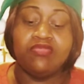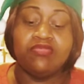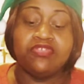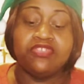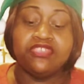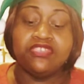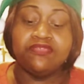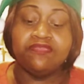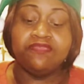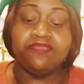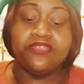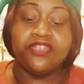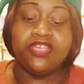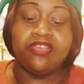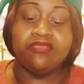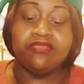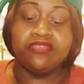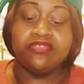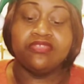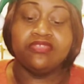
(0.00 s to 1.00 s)
I want the
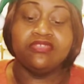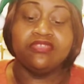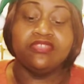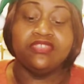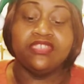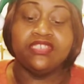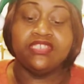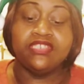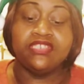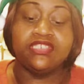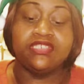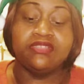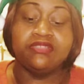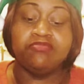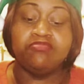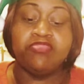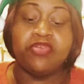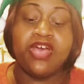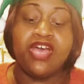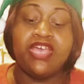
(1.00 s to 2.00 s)
flavor and the
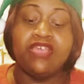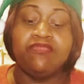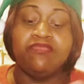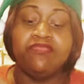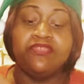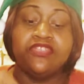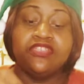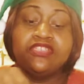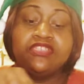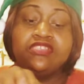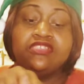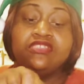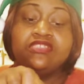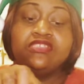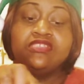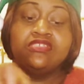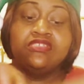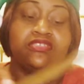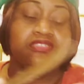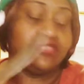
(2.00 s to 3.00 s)
pie
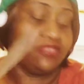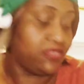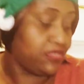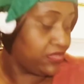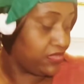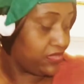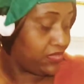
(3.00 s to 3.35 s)
filling to